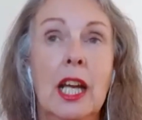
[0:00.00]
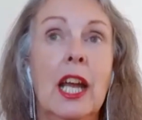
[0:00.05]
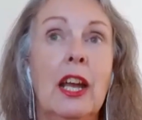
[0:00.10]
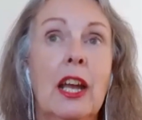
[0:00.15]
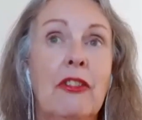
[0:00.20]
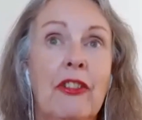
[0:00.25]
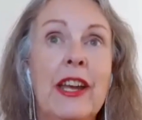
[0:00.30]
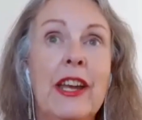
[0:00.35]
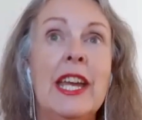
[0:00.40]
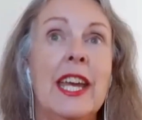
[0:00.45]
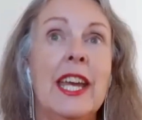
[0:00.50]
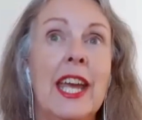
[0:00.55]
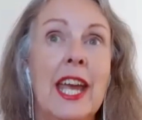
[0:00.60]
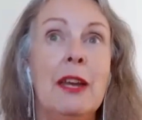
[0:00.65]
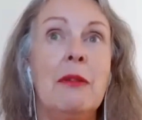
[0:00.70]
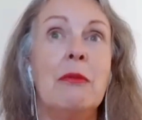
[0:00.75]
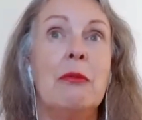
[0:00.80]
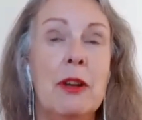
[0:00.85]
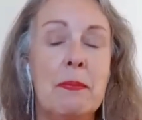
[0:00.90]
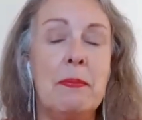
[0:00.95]
if we
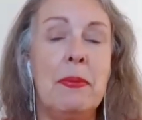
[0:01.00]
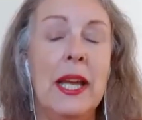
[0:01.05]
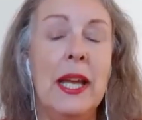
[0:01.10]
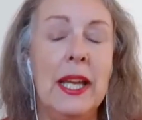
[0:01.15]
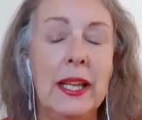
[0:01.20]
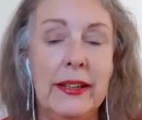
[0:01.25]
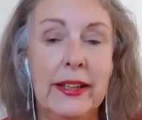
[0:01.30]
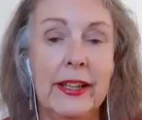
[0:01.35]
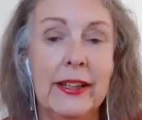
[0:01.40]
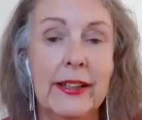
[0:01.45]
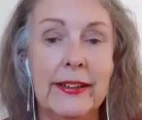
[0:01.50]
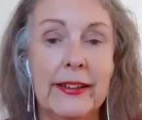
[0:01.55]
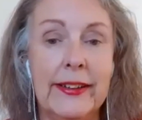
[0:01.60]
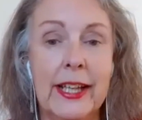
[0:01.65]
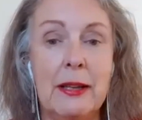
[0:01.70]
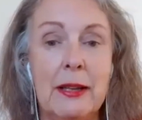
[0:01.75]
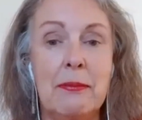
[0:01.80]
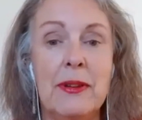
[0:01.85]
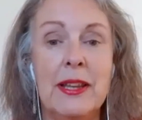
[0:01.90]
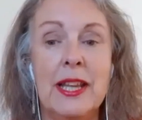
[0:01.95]
keep repeating the
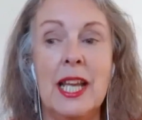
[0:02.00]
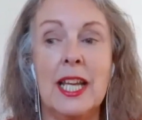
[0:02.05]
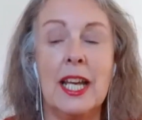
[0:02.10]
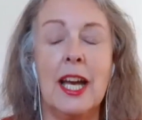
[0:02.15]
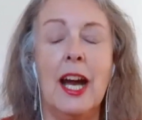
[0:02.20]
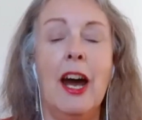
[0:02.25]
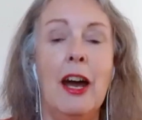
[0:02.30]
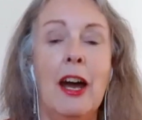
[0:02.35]
same thing,